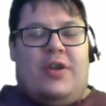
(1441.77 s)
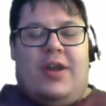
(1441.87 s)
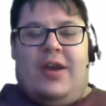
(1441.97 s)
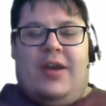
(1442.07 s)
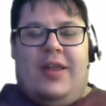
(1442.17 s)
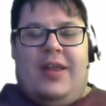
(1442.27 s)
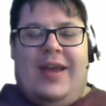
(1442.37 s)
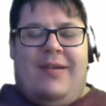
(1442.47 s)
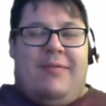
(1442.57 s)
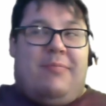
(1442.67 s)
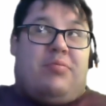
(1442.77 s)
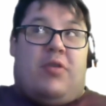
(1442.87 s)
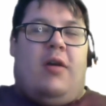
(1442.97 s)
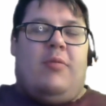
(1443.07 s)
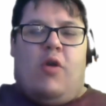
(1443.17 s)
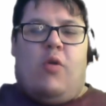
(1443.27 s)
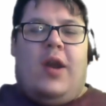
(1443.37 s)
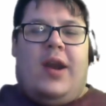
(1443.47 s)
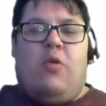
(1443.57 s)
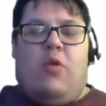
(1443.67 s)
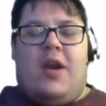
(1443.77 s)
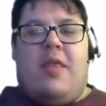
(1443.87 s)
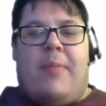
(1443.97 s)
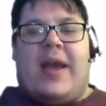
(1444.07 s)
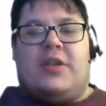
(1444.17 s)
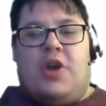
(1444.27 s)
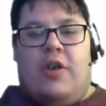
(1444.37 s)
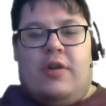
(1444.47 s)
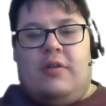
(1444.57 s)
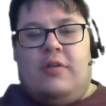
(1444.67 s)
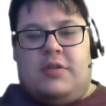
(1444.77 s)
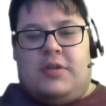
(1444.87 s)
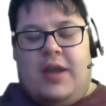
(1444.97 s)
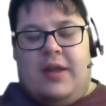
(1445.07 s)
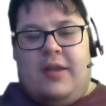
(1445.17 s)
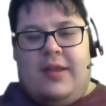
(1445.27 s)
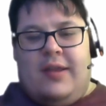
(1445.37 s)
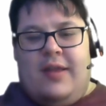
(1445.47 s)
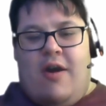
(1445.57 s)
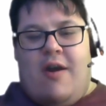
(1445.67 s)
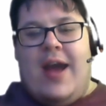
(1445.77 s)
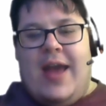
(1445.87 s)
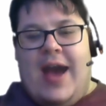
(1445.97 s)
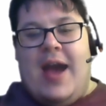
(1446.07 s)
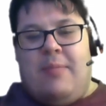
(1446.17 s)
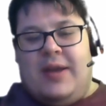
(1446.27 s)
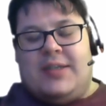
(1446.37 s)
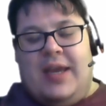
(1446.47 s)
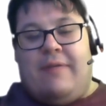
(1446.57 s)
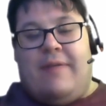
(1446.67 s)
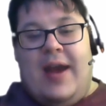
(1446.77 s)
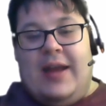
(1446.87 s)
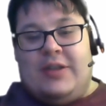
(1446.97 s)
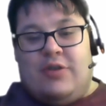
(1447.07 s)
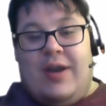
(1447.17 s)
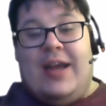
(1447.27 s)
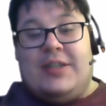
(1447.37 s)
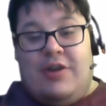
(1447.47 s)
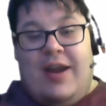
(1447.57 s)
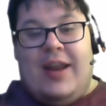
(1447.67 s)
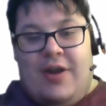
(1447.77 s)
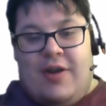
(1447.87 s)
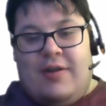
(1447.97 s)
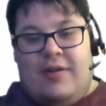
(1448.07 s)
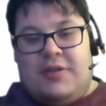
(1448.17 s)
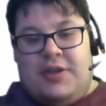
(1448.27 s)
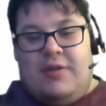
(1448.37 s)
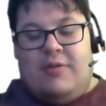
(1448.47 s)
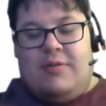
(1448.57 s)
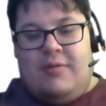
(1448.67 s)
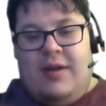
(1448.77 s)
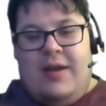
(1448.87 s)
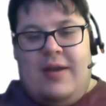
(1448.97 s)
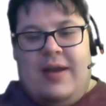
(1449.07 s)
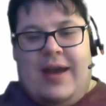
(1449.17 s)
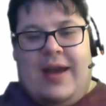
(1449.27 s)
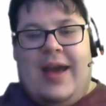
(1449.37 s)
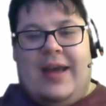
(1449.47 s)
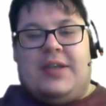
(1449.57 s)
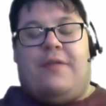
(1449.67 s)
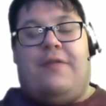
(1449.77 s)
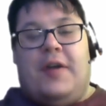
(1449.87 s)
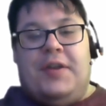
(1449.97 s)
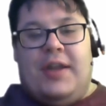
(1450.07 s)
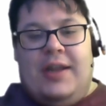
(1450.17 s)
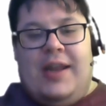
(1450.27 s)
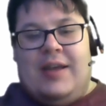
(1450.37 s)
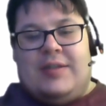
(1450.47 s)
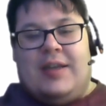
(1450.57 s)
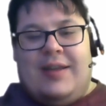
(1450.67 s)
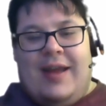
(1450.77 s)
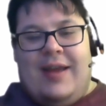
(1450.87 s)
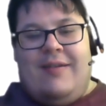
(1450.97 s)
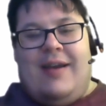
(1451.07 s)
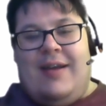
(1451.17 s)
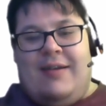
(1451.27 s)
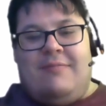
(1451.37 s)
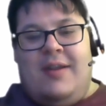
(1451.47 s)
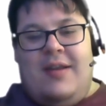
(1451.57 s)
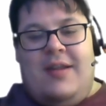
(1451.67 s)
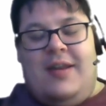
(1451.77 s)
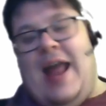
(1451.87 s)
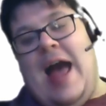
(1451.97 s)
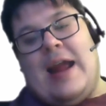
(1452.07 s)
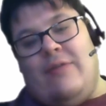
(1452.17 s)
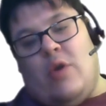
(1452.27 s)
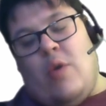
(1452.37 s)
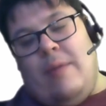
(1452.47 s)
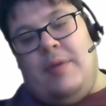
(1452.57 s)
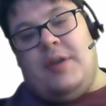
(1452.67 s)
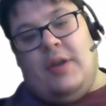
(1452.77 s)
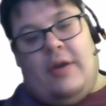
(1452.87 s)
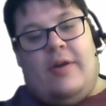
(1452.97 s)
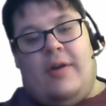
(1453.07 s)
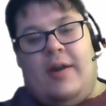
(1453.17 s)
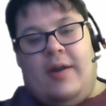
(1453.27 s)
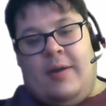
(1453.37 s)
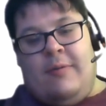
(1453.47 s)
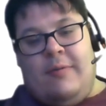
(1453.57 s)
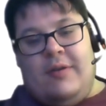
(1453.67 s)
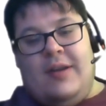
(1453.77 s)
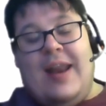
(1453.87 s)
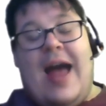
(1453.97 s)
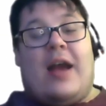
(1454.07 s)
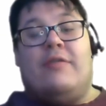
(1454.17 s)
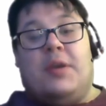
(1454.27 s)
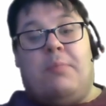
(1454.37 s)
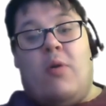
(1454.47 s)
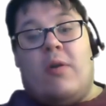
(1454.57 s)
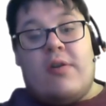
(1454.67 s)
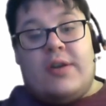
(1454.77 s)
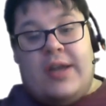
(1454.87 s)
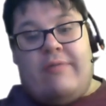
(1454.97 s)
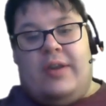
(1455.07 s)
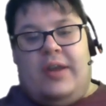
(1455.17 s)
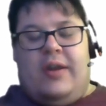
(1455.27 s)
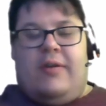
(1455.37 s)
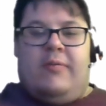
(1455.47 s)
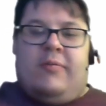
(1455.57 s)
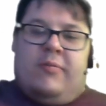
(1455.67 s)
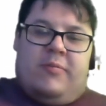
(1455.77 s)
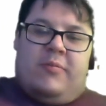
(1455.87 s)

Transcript: sort of problem, or what are, what are the biggest hurdles that the RAIBC finds, or is there any hurdles? You know, uh, is it funding? Is it lack of equipment or lack of supporters even you know